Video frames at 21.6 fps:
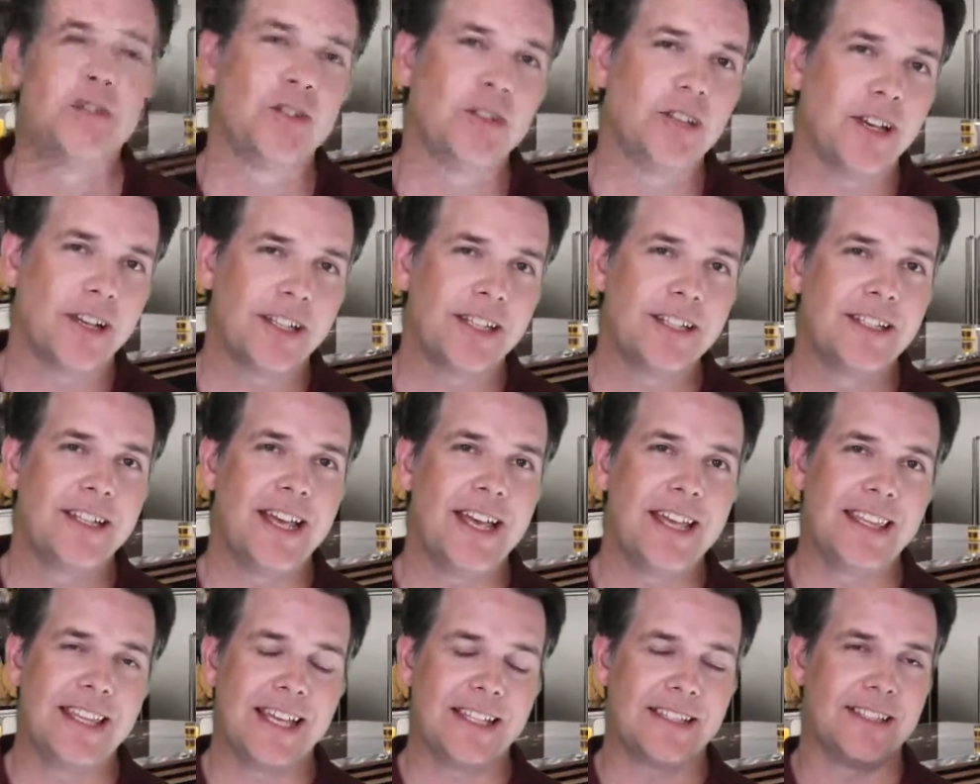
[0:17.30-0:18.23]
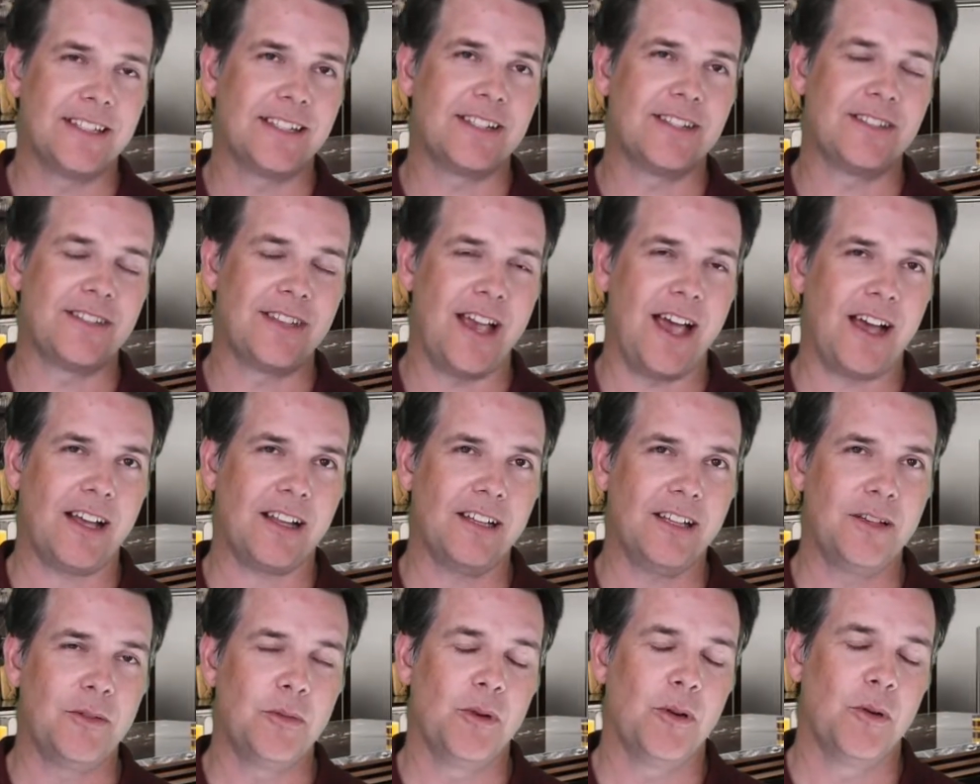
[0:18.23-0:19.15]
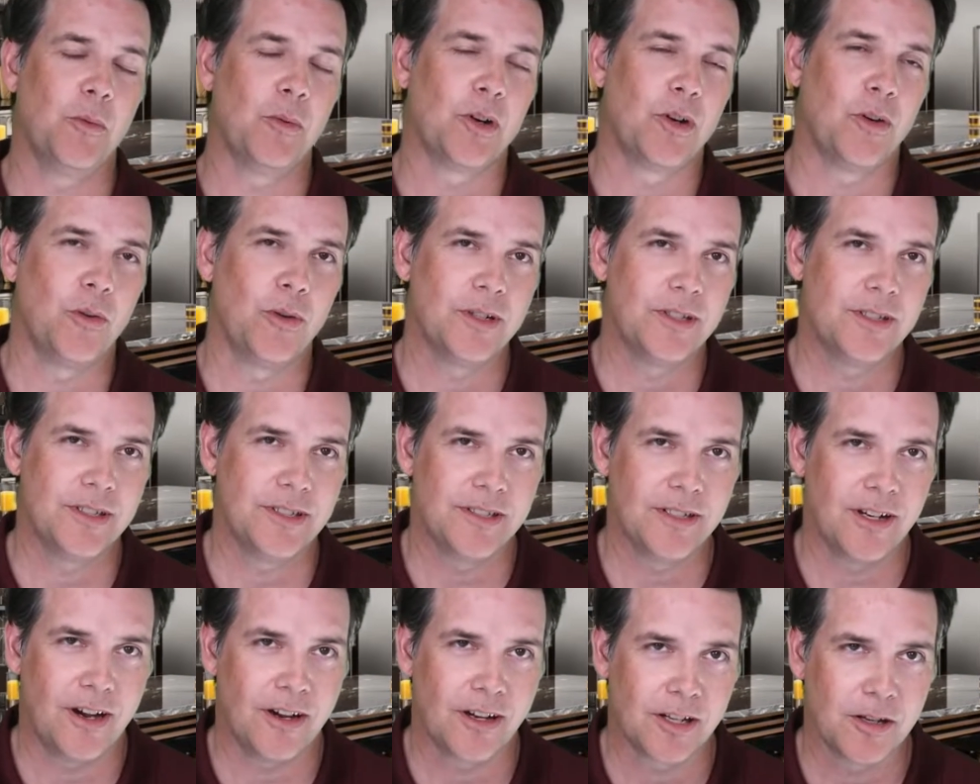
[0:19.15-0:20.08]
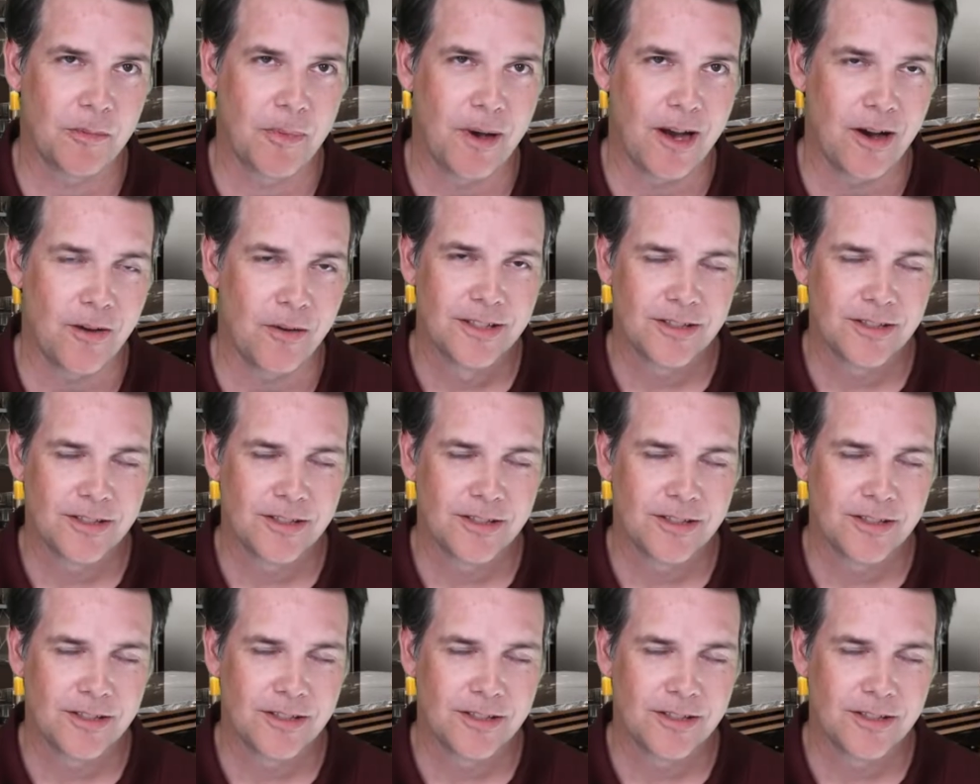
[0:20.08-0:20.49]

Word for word: your lucky day. That's exactly what we're going to talk about.